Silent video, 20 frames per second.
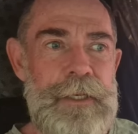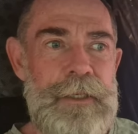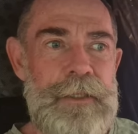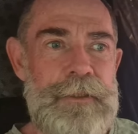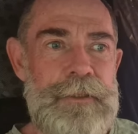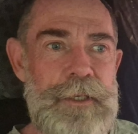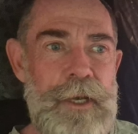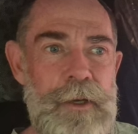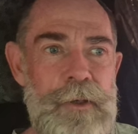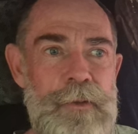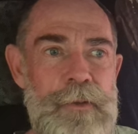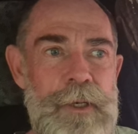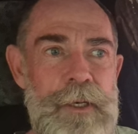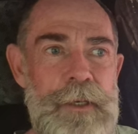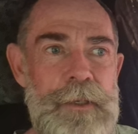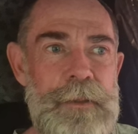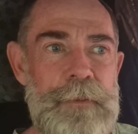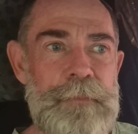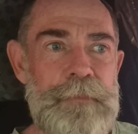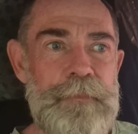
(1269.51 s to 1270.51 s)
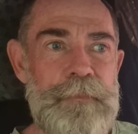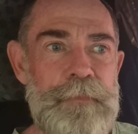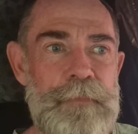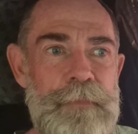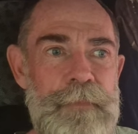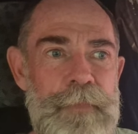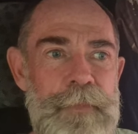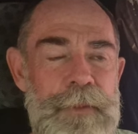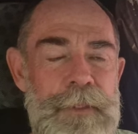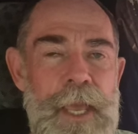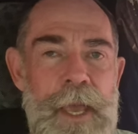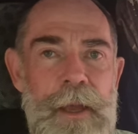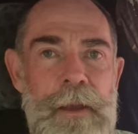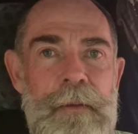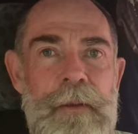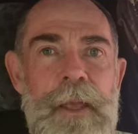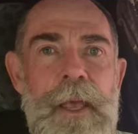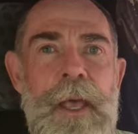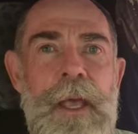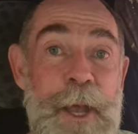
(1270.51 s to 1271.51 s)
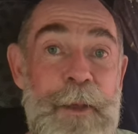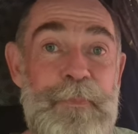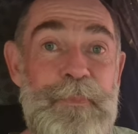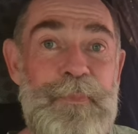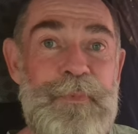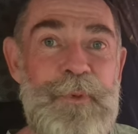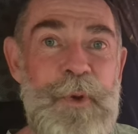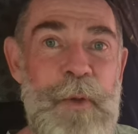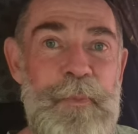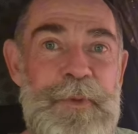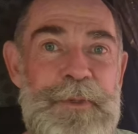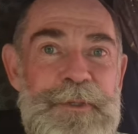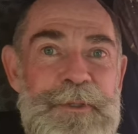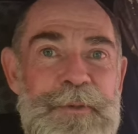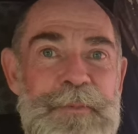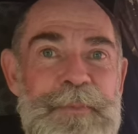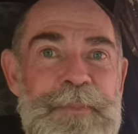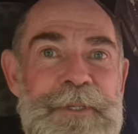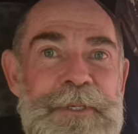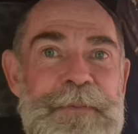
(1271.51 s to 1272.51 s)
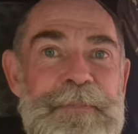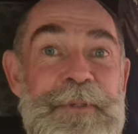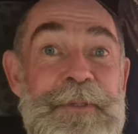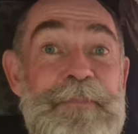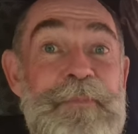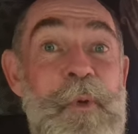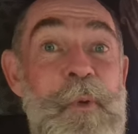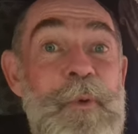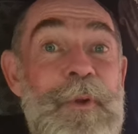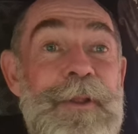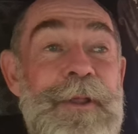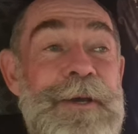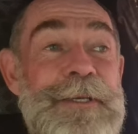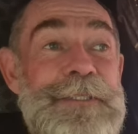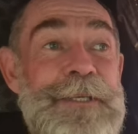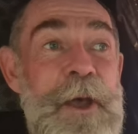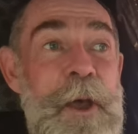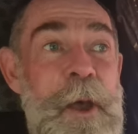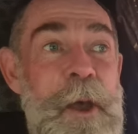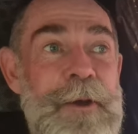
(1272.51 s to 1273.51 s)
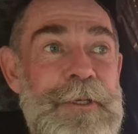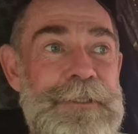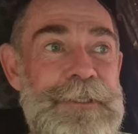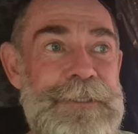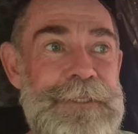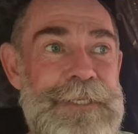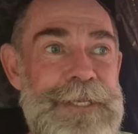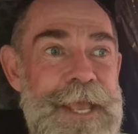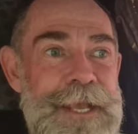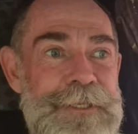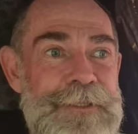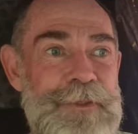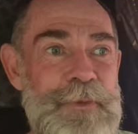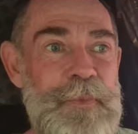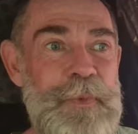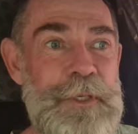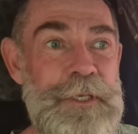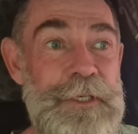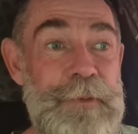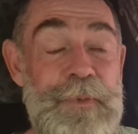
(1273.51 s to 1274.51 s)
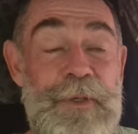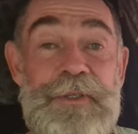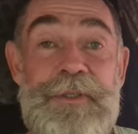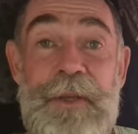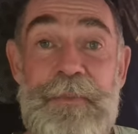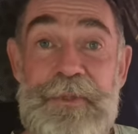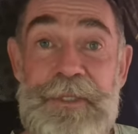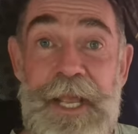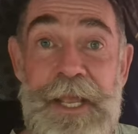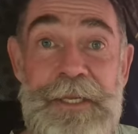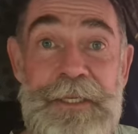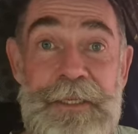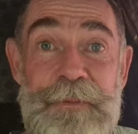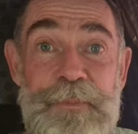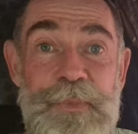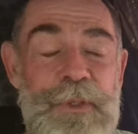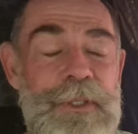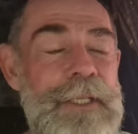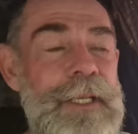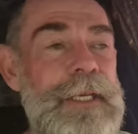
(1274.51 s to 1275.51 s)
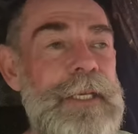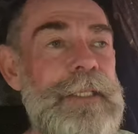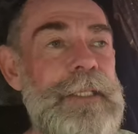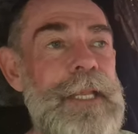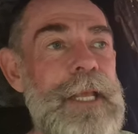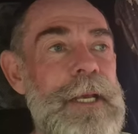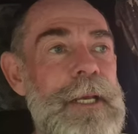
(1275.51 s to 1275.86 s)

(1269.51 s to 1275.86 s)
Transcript: So, yeah, I promise to be a bit more lighthearted next week because I'm staying in Berlin.